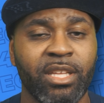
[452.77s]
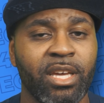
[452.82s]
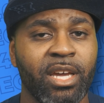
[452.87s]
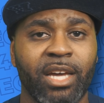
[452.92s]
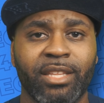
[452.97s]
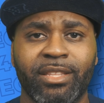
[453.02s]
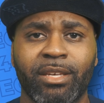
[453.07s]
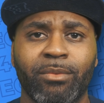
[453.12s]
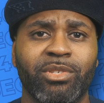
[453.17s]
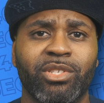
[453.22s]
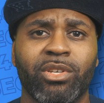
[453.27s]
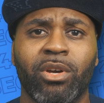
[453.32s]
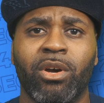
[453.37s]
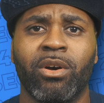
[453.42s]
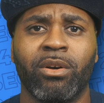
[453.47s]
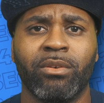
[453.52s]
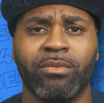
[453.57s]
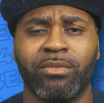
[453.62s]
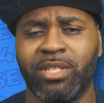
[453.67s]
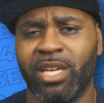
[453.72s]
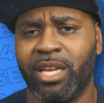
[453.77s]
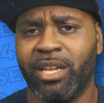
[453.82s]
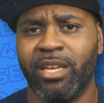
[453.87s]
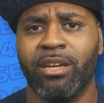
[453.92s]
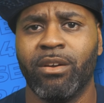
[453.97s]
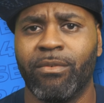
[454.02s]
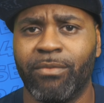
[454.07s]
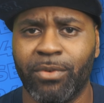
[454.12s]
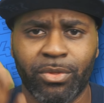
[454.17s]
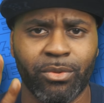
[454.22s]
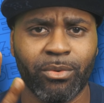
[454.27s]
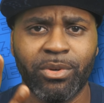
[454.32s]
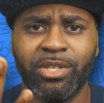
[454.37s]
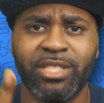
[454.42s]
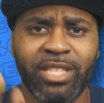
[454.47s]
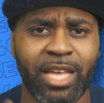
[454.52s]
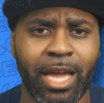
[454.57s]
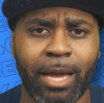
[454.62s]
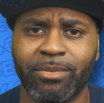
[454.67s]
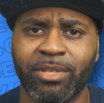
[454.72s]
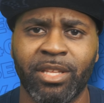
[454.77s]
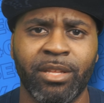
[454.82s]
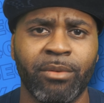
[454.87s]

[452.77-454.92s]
I think we saw Tannehill for three snaps